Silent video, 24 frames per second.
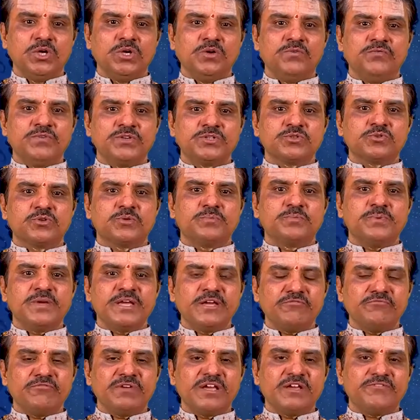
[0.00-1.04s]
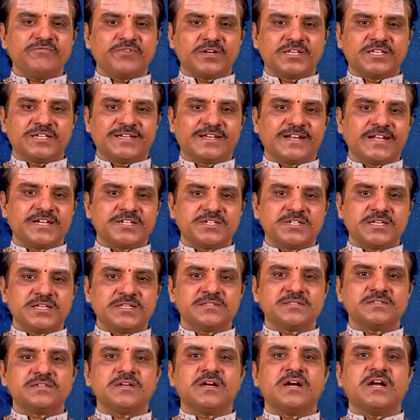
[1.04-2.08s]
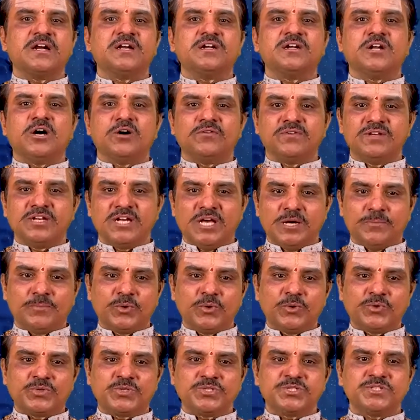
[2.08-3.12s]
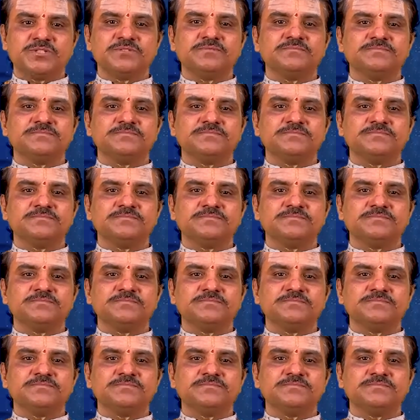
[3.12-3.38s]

which could pave way for the corrections and novel approach.